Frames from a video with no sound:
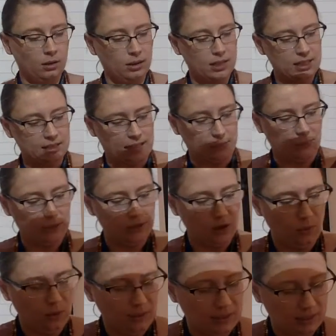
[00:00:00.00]
let's think. We
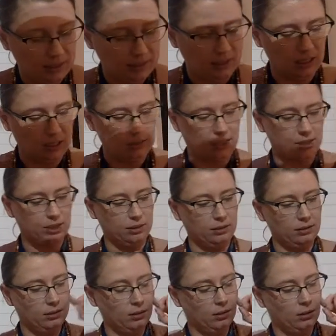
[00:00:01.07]
know the
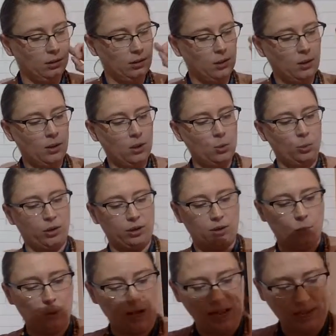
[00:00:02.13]
acceleration. We know
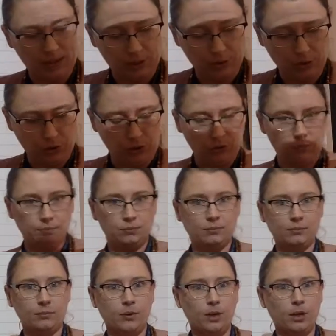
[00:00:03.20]
y initial.
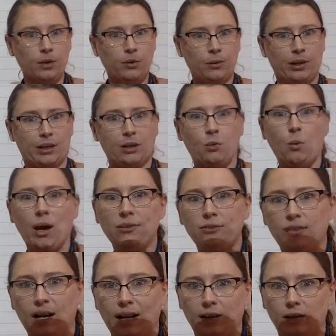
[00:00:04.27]
We know y
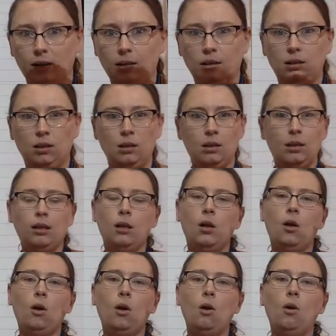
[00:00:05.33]
final.
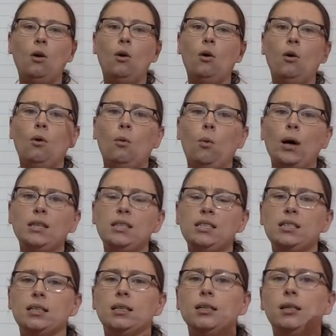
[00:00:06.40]

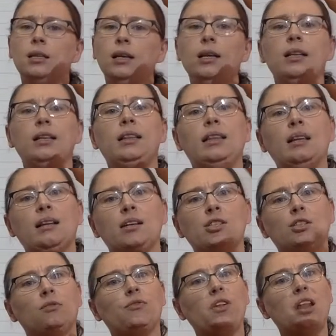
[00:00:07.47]
What's the
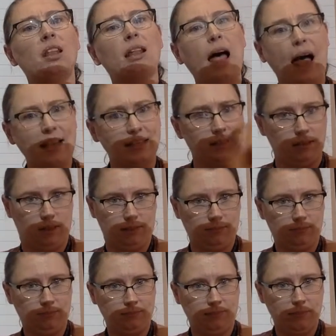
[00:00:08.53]
initial velocity
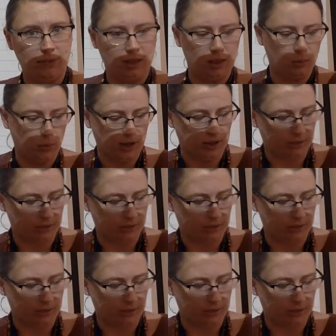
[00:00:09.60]
in the y